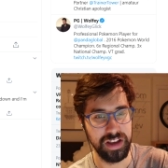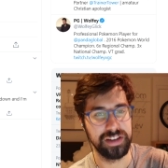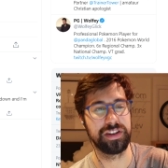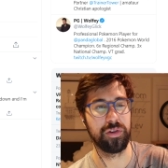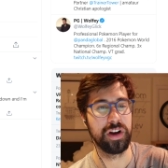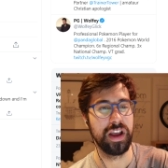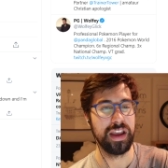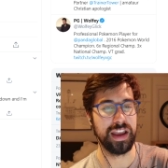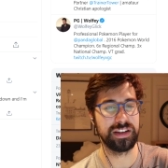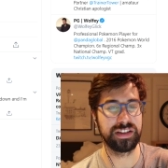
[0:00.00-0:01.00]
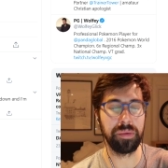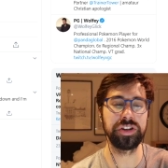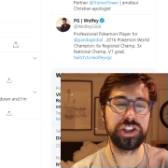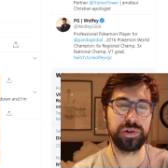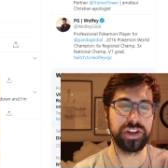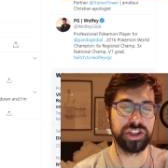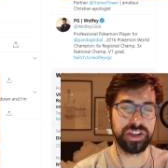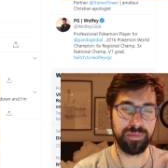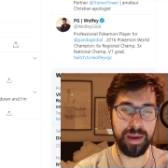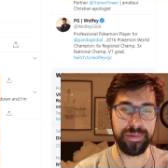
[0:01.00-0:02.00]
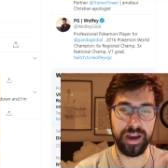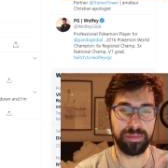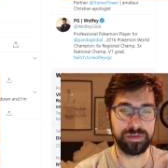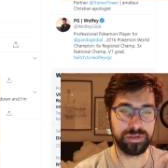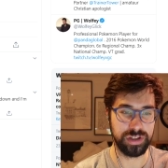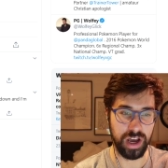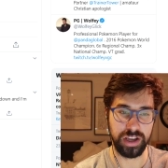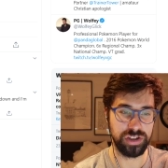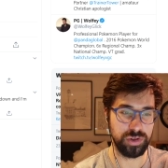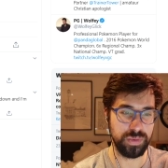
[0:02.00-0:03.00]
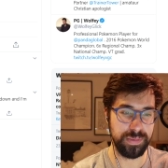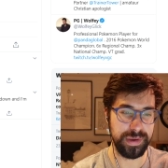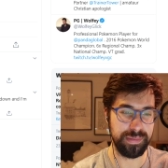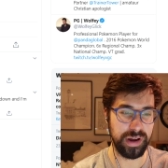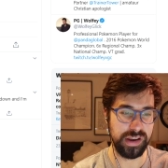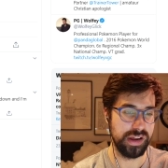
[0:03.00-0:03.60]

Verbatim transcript: So, in some situations, it might be optimal to not consume PP, but